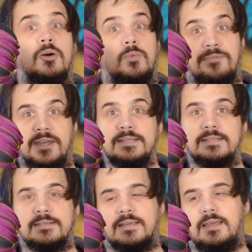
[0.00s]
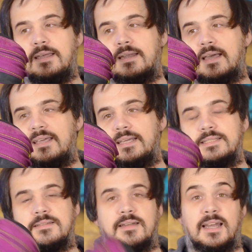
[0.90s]
with this in a
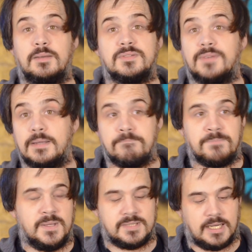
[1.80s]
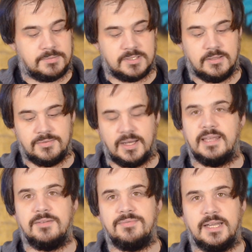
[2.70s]
Eastern, and it was fine. It was absolutely fine.
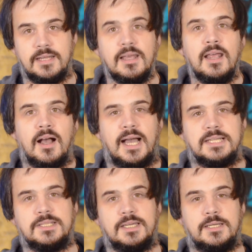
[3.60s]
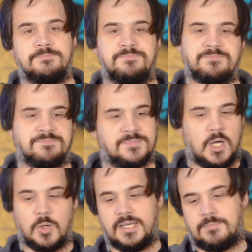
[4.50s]
It fitted in. I had to
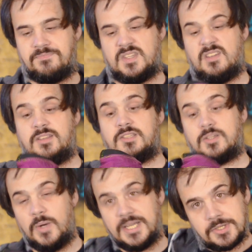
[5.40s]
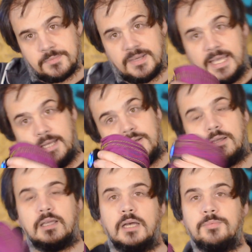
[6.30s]
hold it, squidge in
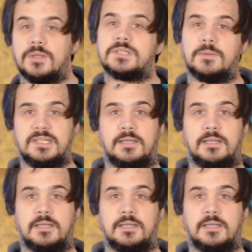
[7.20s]
and go. Once I was